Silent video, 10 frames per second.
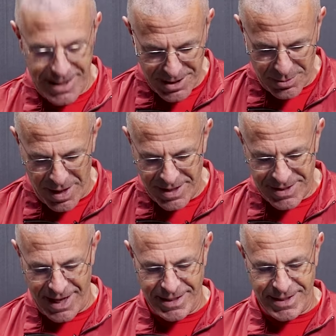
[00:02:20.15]
this makes
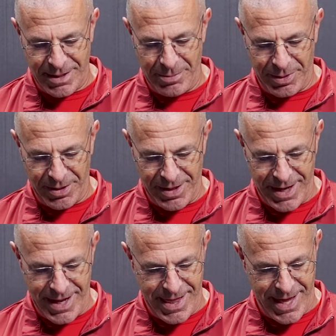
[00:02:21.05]
that simpler
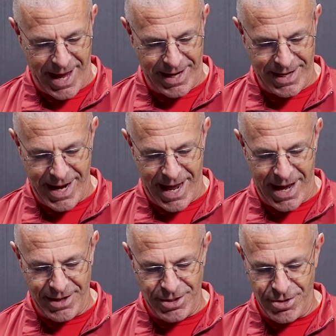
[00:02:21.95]
in that
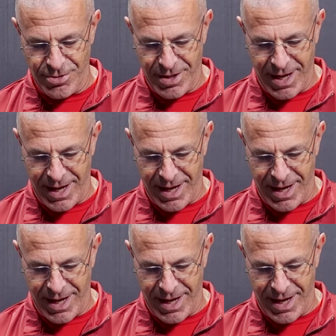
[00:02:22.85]
now you